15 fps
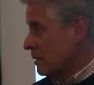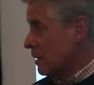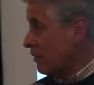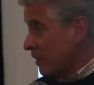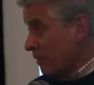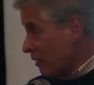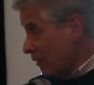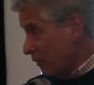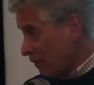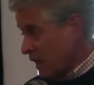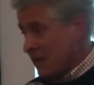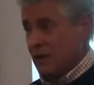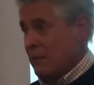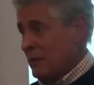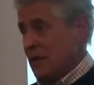This is the
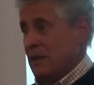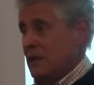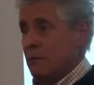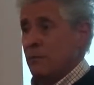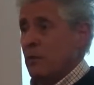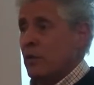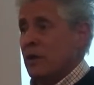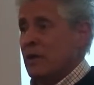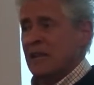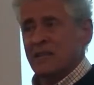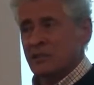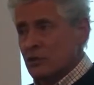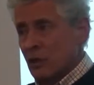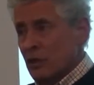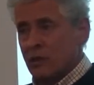fundamental point.
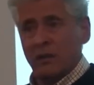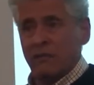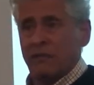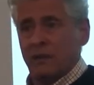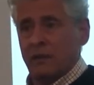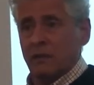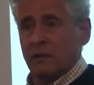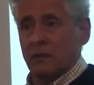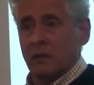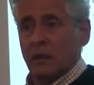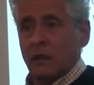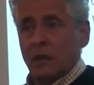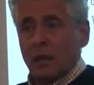It's not difficult,